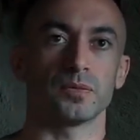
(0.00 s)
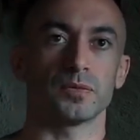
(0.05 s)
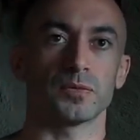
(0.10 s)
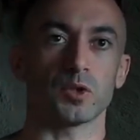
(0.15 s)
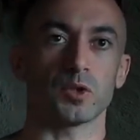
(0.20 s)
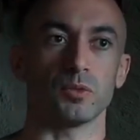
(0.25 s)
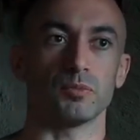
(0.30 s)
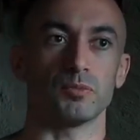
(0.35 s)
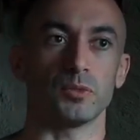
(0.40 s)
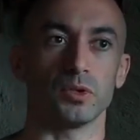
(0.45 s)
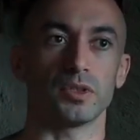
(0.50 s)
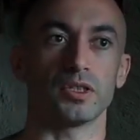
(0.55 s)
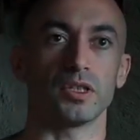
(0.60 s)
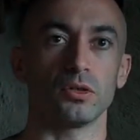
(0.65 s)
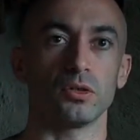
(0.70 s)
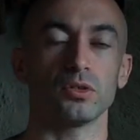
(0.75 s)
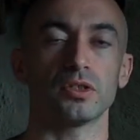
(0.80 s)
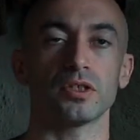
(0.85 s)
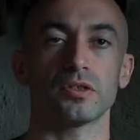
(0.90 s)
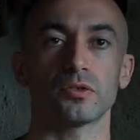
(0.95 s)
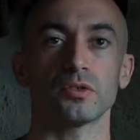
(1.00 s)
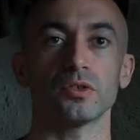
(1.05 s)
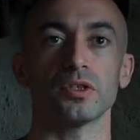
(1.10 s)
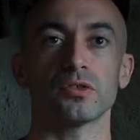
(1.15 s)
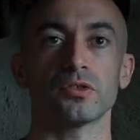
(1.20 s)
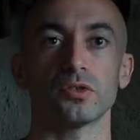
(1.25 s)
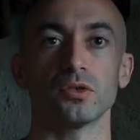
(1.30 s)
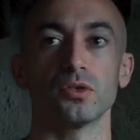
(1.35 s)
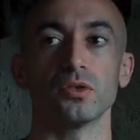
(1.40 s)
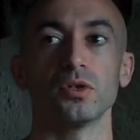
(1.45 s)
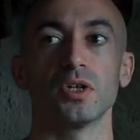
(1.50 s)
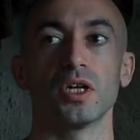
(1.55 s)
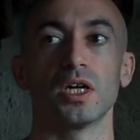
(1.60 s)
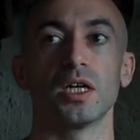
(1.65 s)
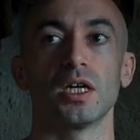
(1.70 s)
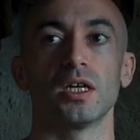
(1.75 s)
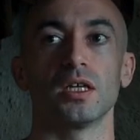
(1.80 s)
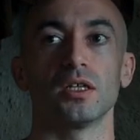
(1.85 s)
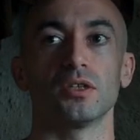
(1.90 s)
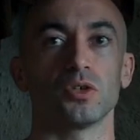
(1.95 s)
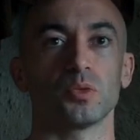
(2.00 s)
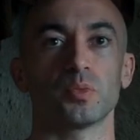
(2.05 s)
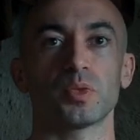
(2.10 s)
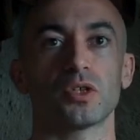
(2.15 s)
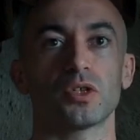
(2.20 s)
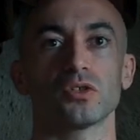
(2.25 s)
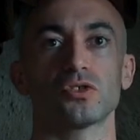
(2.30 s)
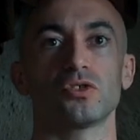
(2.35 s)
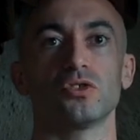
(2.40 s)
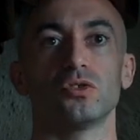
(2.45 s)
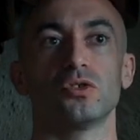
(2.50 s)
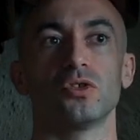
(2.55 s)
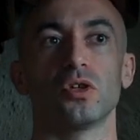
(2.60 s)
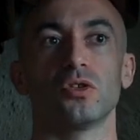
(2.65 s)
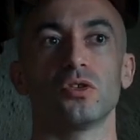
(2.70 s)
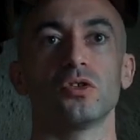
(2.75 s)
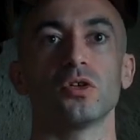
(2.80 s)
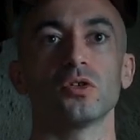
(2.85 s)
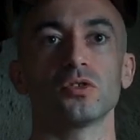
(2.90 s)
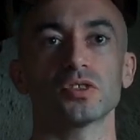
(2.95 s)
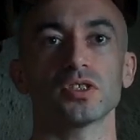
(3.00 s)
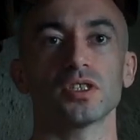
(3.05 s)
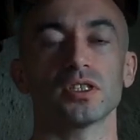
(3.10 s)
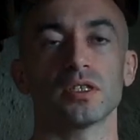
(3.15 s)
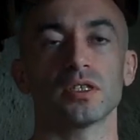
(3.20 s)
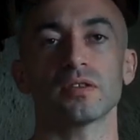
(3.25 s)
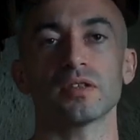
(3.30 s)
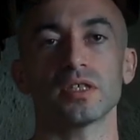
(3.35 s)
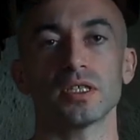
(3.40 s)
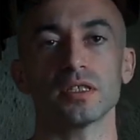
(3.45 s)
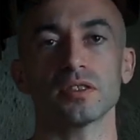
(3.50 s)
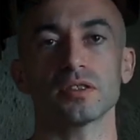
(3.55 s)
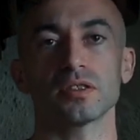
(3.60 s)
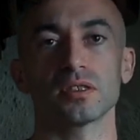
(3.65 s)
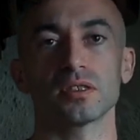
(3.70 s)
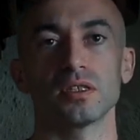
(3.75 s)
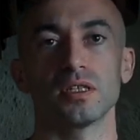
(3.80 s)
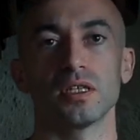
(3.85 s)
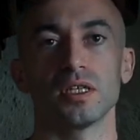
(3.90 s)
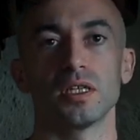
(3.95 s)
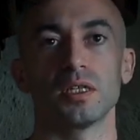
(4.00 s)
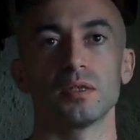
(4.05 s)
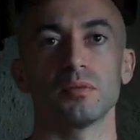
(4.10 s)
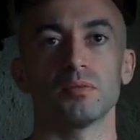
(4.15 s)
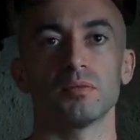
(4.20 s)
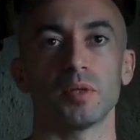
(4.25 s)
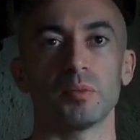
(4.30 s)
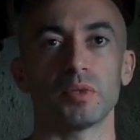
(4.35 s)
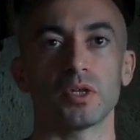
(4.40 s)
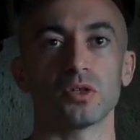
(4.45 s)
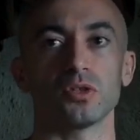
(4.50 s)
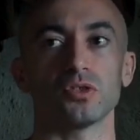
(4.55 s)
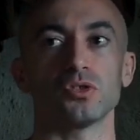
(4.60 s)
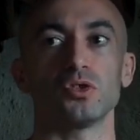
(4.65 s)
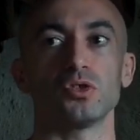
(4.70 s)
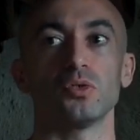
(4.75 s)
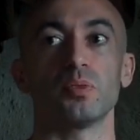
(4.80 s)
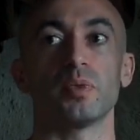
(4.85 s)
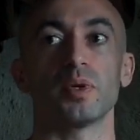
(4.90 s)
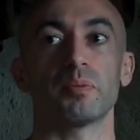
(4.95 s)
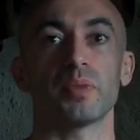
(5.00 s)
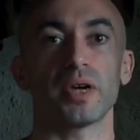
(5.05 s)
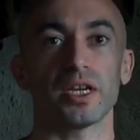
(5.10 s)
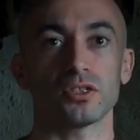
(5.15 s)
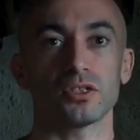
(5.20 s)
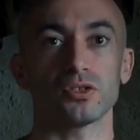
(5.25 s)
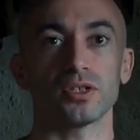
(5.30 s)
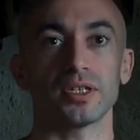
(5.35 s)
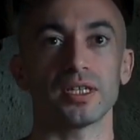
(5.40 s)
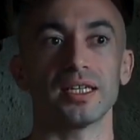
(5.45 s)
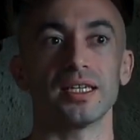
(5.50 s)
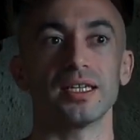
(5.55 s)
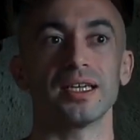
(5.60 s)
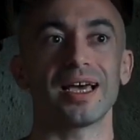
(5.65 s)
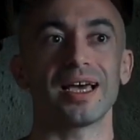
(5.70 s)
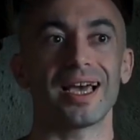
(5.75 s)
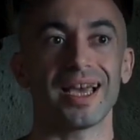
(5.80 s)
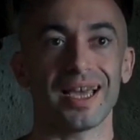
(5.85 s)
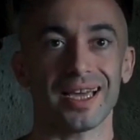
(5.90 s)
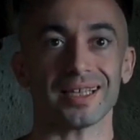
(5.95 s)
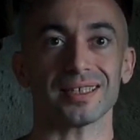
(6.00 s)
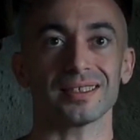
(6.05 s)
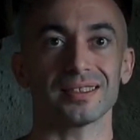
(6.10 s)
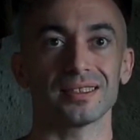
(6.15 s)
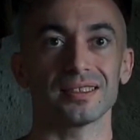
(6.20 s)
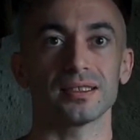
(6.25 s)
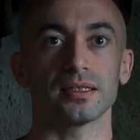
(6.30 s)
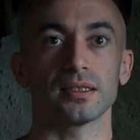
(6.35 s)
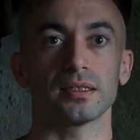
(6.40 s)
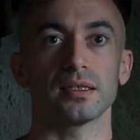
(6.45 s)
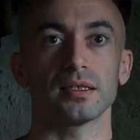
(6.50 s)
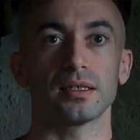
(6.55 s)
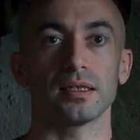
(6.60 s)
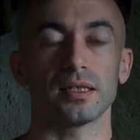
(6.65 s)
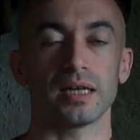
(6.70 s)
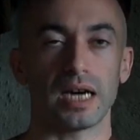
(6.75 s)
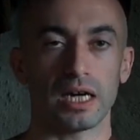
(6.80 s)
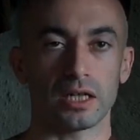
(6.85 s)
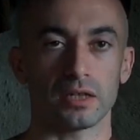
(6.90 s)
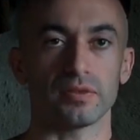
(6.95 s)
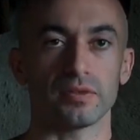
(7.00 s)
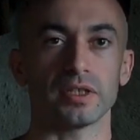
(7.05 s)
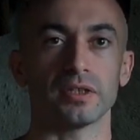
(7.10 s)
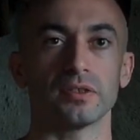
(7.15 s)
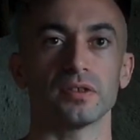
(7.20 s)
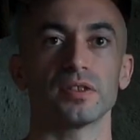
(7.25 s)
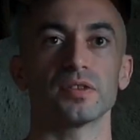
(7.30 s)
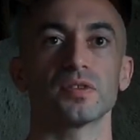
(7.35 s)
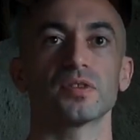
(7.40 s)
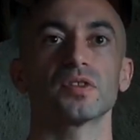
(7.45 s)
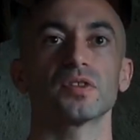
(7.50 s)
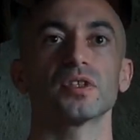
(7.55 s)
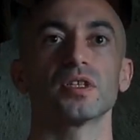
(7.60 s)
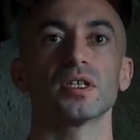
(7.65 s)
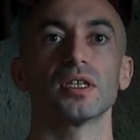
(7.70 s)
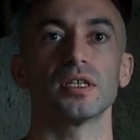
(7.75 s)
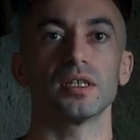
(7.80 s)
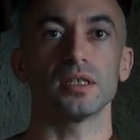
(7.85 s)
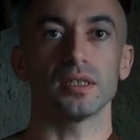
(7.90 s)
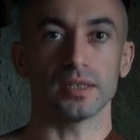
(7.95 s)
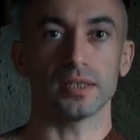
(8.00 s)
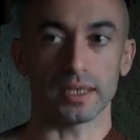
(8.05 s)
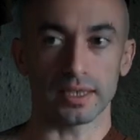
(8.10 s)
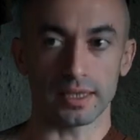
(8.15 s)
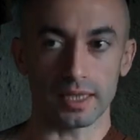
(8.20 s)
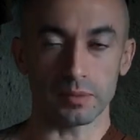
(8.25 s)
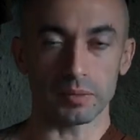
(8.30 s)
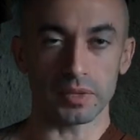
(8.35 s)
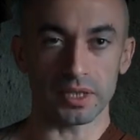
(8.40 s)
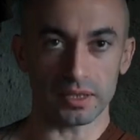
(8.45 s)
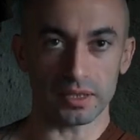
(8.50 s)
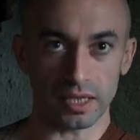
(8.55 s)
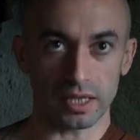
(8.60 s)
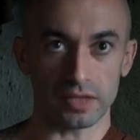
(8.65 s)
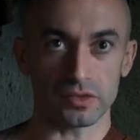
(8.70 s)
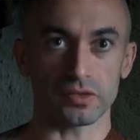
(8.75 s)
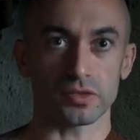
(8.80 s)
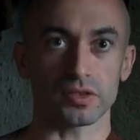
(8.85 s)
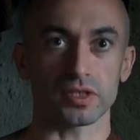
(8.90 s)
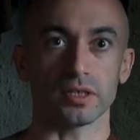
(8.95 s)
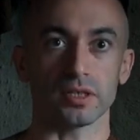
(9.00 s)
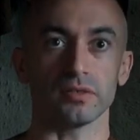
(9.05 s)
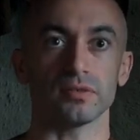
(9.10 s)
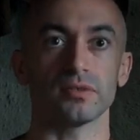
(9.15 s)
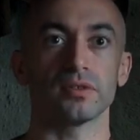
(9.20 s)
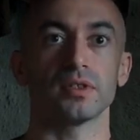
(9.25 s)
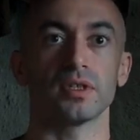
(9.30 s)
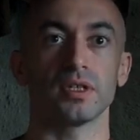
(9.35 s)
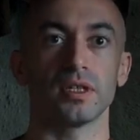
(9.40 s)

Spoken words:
So you're deluded through and through, not because you don't know certain things, but because you perpetually act out of ignorance that then maintains yourself